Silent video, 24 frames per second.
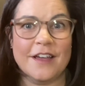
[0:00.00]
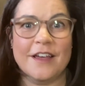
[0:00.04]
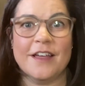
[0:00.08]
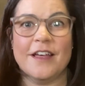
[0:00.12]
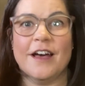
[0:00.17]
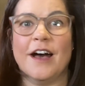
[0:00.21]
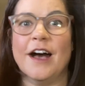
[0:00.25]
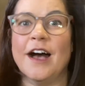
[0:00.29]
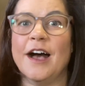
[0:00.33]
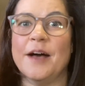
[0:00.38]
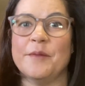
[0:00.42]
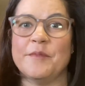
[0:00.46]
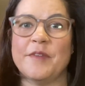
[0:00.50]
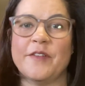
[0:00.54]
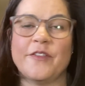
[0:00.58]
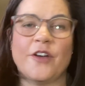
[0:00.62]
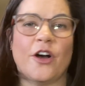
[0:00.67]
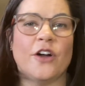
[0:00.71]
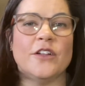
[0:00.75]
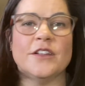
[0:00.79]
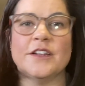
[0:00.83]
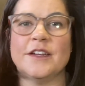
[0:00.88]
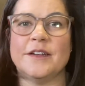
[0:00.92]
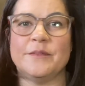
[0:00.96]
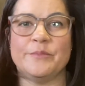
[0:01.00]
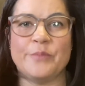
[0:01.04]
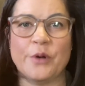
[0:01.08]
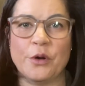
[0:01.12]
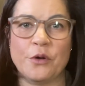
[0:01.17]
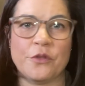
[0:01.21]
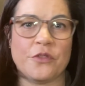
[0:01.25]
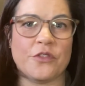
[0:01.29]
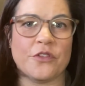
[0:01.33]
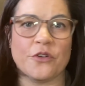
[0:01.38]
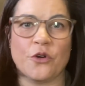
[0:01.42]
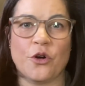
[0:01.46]
um, they've called it
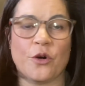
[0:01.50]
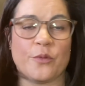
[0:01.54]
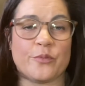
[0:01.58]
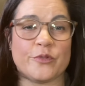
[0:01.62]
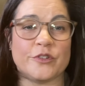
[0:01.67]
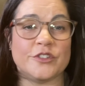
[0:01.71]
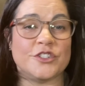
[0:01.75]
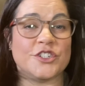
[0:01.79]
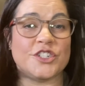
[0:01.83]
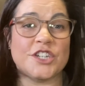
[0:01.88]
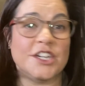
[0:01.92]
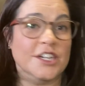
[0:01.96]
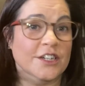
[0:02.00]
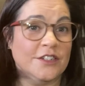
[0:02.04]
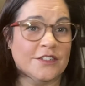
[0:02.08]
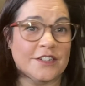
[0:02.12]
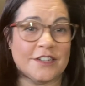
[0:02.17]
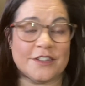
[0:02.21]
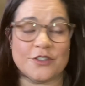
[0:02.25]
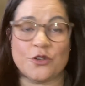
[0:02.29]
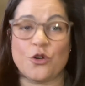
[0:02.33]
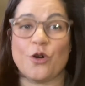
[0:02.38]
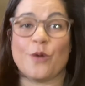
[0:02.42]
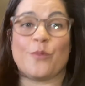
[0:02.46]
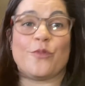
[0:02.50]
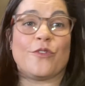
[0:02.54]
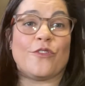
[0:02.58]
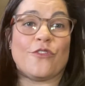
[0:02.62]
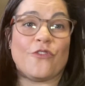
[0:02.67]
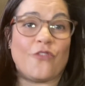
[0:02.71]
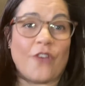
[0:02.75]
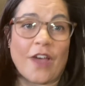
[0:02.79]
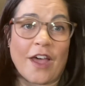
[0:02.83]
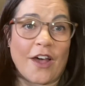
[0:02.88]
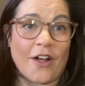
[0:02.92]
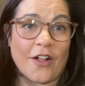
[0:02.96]
both the corporate shield and the corporate
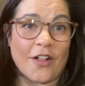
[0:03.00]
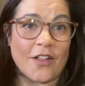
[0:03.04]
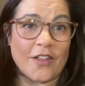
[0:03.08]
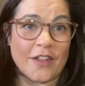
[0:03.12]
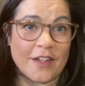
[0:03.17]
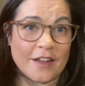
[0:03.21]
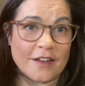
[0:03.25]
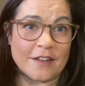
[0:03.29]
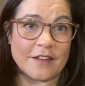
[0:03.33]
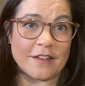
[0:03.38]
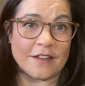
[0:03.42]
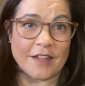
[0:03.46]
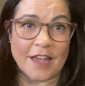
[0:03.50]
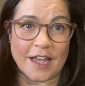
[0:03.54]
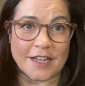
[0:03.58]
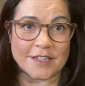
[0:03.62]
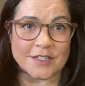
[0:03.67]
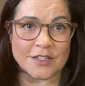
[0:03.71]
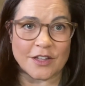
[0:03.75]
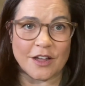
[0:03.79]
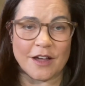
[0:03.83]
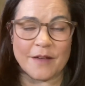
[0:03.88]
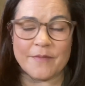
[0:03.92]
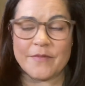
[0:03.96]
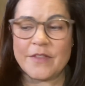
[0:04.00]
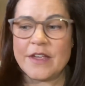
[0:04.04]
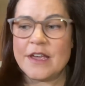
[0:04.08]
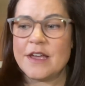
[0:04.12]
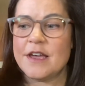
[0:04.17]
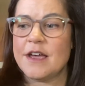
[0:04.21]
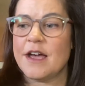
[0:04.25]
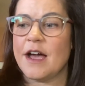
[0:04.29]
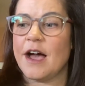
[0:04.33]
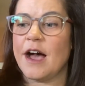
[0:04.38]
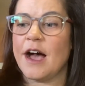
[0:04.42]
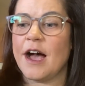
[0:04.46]
veil in case law.
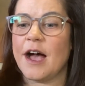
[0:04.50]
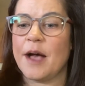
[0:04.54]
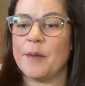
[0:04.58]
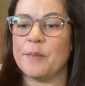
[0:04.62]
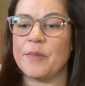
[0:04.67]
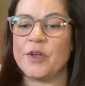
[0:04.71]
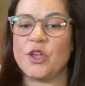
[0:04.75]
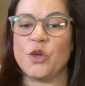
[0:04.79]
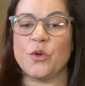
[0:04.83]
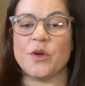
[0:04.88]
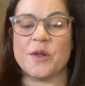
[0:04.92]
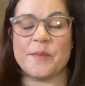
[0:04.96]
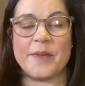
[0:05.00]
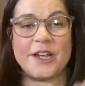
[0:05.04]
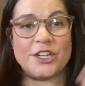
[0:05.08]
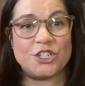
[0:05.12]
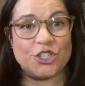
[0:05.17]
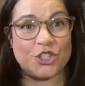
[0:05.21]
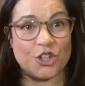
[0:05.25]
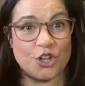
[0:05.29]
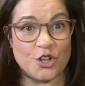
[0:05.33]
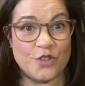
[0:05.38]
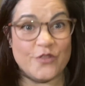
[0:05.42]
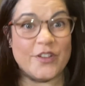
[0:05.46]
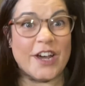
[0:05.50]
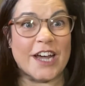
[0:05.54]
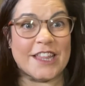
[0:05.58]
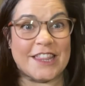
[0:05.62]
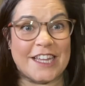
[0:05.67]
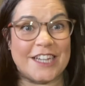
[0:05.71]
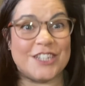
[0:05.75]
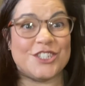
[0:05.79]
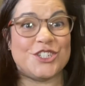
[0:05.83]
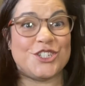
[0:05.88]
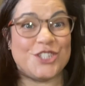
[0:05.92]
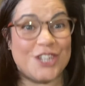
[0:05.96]
Um, but you want to make sure you've got
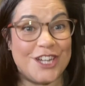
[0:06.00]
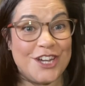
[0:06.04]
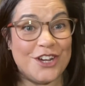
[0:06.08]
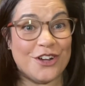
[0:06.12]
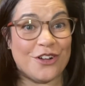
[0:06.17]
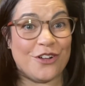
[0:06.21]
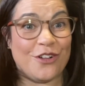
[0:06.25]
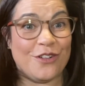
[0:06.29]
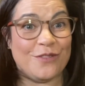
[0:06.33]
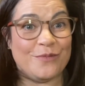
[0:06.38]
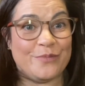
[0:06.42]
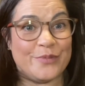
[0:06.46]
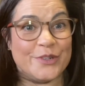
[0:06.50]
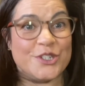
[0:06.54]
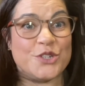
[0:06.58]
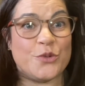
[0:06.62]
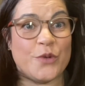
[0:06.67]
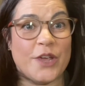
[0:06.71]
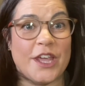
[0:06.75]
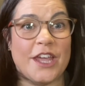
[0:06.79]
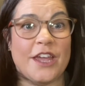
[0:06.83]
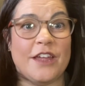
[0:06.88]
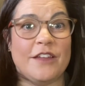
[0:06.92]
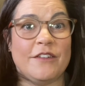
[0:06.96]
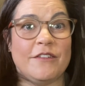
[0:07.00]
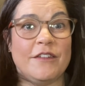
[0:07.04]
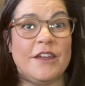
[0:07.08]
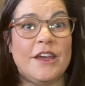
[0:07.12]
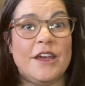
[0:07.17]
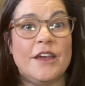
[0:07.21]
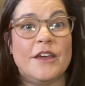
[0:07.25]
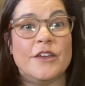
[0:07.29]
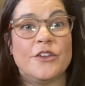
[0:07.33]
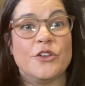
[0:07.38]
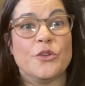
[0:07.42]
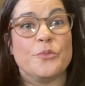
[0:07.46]
that shield between
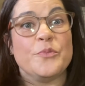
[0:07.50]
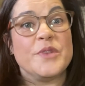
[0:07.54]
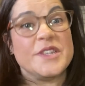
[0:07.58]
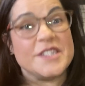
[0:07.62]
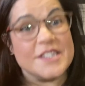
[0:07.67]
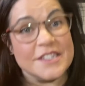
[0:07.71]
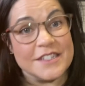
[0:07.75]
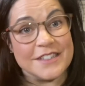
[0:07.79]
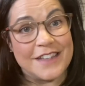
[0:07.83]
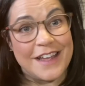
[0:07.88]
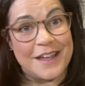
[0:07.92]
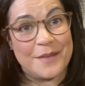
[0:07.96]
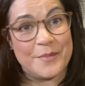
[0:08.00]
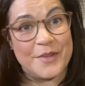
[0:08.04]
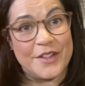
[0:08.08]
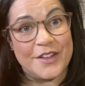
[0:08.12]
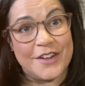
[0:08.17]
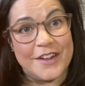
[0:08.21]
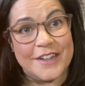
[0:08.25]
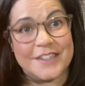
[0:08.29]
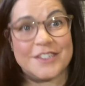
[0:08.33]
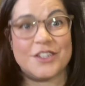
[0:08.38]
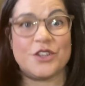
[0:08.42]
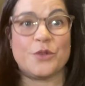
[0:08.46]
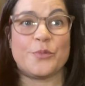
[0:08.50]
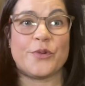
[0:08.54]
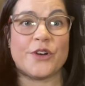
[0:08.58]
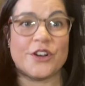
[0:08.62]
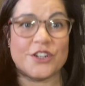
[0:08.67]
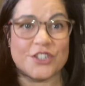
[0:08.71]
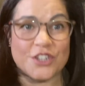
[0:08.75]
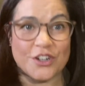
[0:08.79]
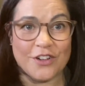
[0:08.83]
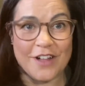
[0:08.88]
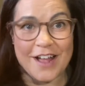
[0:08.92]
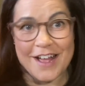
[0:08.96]
your business liabilities and your
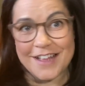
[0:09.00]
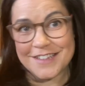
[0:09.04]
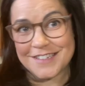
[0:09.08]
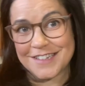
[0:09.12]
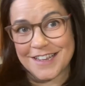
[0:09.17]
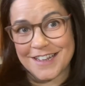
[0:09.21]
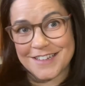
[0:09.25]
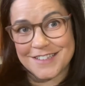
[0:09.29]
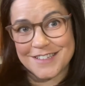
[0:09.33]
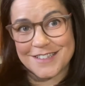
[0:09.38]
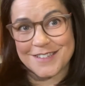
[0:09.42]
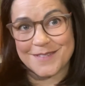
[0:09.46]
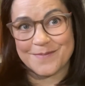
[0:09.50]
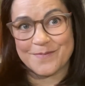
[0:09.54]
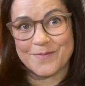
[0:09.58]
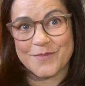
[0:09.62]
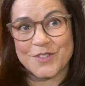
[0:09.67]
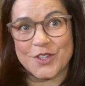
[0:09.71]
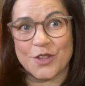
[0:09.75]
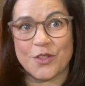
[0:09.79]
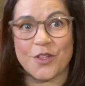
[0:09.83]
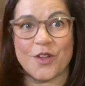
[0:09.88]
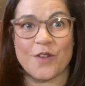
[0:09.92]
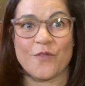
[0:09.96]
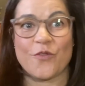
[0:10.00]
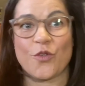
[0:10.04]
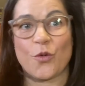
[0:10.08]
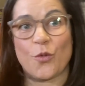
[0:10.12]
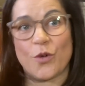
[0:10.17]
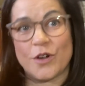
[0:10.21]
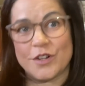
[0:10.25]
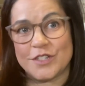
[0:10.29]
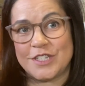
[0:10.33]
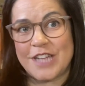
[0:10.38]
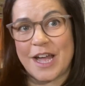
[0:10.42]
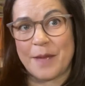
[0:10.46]
personal assets so that if the
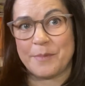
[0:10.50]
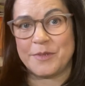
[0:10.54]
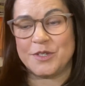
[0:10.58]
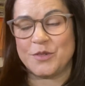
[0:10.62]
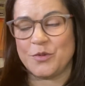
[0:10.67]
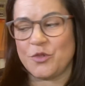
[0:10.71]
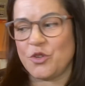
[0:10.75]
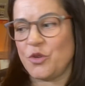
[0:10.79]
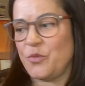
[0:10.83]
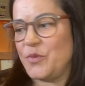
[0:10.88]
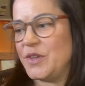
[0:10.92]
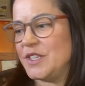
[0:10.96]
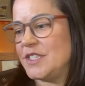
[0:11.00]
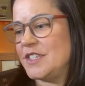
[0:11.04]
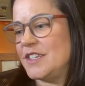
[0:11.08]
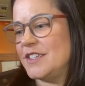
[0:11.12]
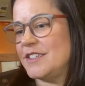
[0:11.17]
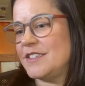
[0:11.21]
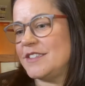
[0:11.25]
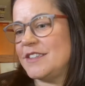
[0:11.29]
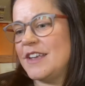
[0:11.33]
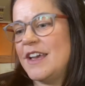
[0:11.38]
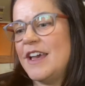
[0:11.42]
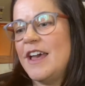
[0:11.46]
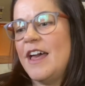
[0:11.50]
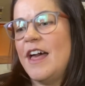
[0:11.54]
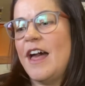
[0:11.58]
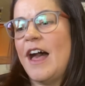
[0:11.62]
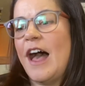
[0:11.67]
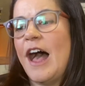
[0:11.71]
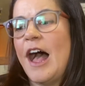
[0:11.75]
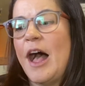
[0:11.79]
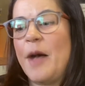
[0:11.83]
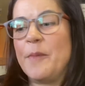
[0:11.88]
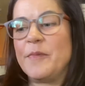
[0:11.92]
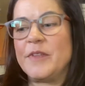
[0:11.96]
worst happens with your business,
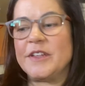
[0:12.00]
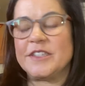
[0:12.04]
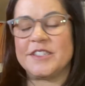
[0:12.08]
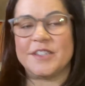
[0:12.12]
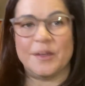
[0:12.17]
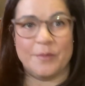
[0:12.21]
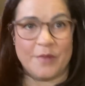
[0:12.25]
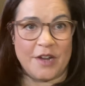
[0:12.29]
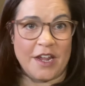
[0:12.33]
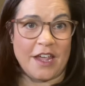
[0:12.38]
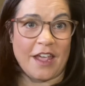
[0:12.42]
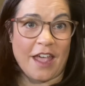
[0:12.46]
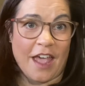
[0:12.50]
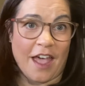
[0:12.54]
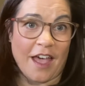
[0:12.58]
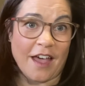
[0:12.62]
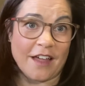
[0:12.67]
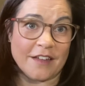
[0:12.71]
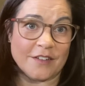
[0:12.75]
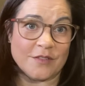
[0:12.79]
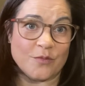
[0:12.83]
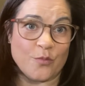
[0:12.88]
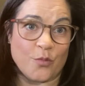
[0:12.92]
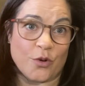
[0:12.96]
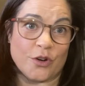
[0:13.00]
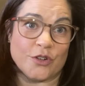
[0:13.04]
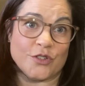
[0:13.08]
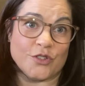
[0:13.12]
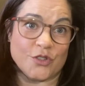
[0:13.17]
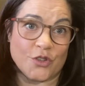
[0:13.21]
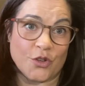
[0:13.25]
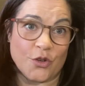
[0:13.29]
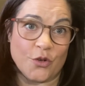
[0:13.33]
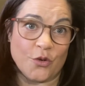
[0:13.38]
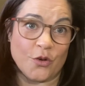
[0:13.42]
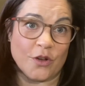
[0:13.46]
um, that somebody can't
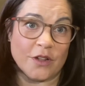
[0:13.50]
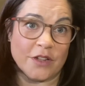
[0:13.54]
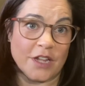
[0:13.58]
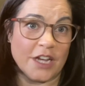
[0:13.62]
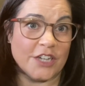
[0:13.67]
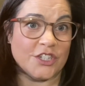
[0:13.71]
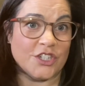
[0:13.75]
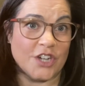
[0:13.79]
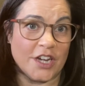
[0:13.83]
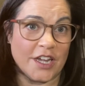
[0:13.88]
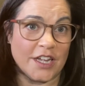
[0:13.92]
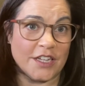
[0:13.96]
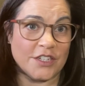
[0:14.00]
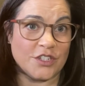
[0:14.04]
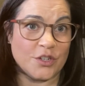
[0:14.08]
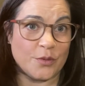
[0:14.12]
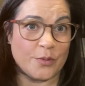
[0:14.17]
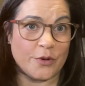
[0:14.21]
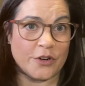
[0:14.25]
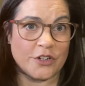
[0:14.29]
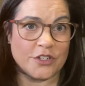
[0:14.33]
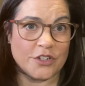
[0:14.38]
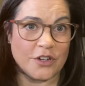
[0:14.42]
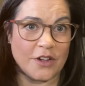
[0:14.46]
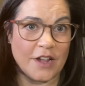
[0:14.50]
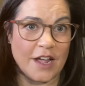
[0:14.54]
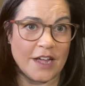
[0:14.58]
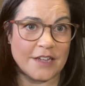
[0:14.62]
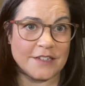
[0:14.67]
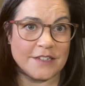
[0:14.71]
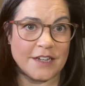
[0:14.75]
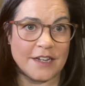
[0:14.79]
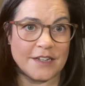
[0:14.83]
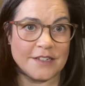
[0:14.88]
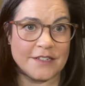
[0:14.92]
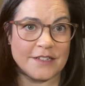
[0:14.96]
pursue collection against your personal
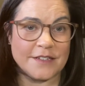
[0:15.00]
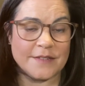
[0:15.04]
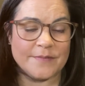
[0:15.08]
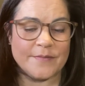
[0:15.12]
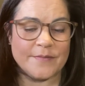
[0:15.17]
assets.